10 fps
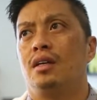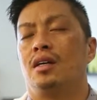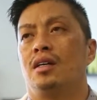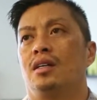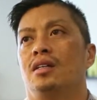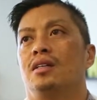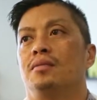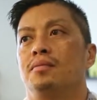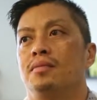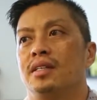
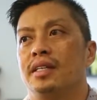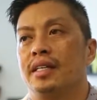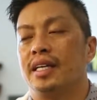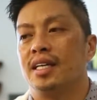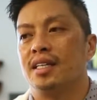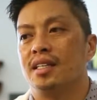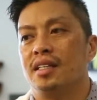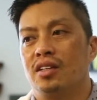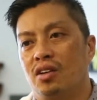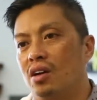um, and
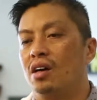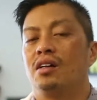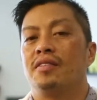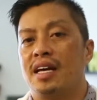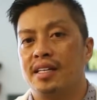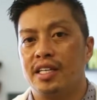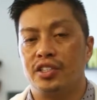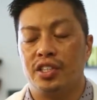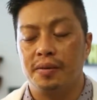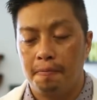you know all that
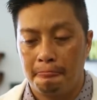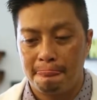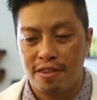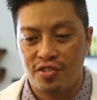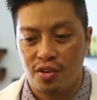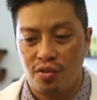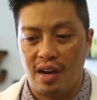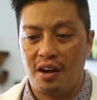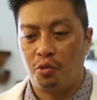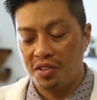nature. So
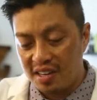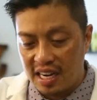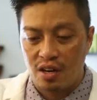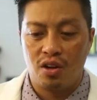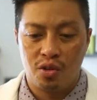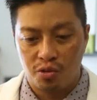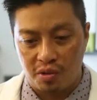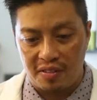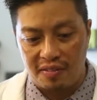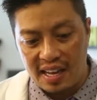once I got all those
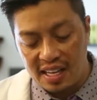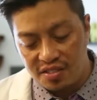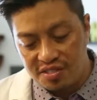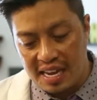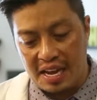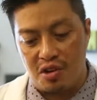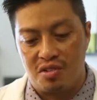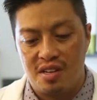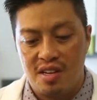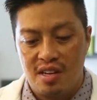red flags
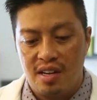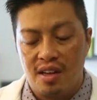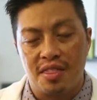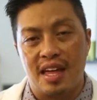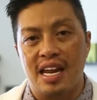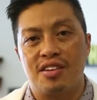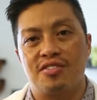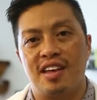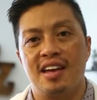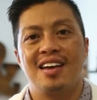down, then I
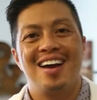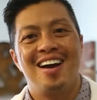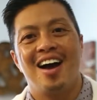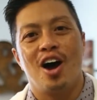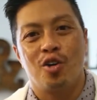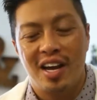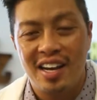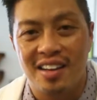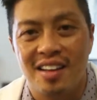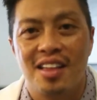say,
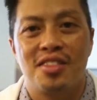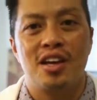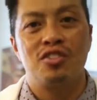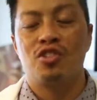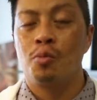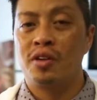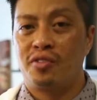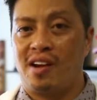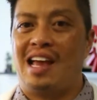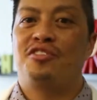okay, thank you so much
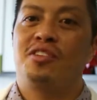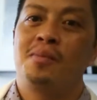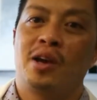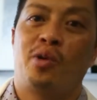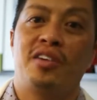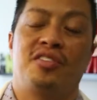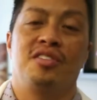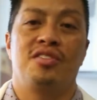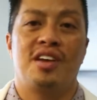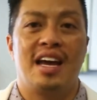for answering my
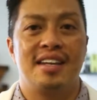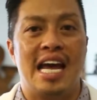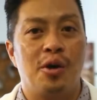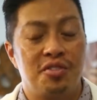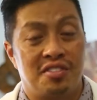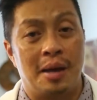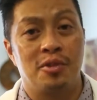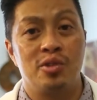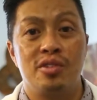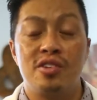questions. Now it's time
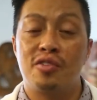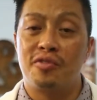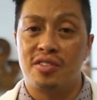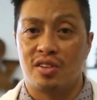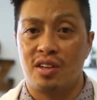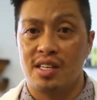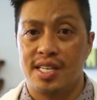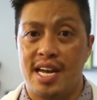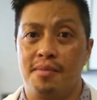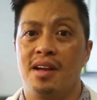to do your physical
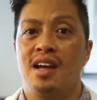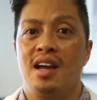exam.